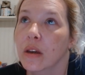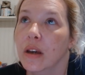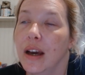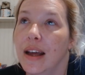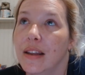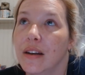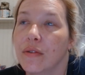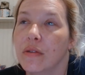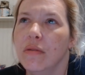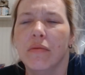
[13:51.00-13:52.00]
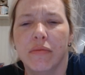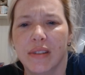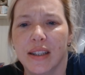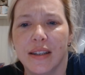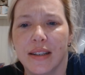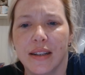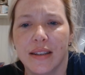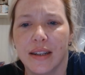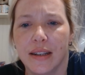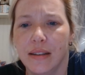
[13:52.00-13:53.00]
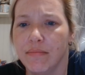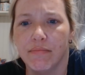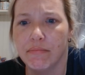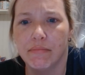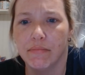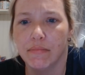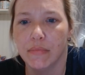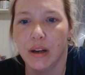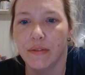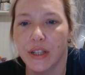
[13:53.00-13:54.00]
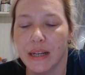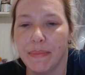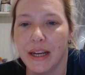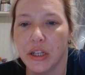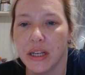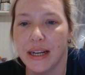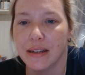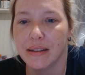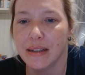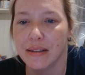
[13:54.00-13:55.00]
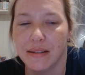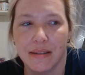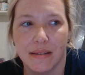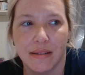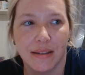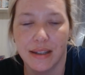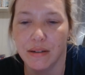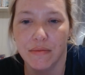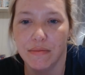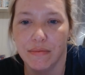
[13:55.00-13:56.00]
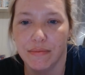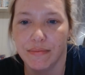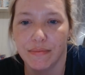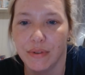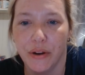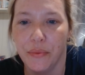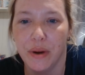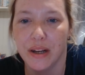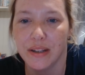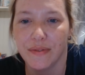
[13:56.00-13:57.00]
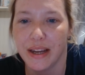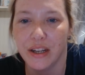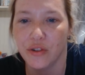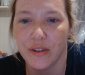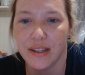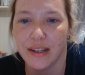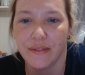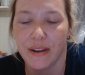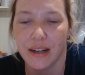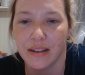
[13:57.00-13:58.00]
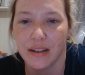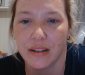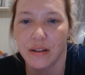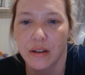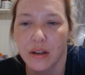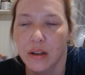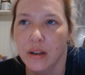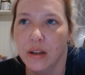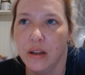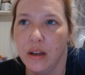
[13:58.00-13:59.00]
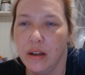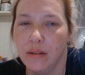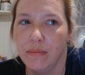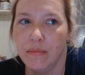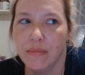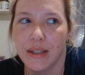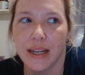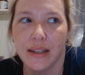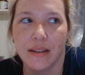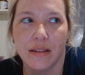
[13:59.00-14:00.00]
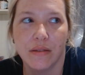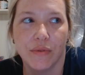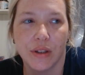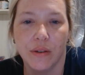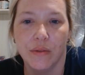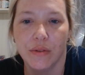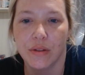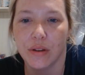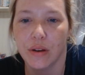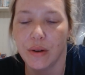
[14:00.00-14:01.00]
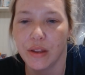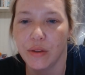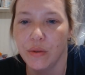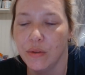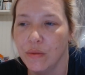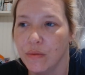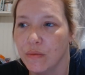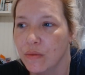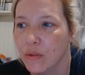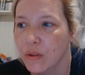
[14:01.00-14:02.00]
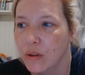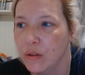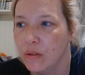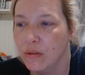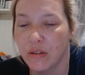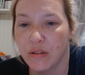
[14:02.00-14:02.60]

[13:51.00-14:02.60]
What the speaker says: And then I thought, oh, it's Thursday today. I've checked patient access, still no word of that intrinsic factor test results, so I thought we'll just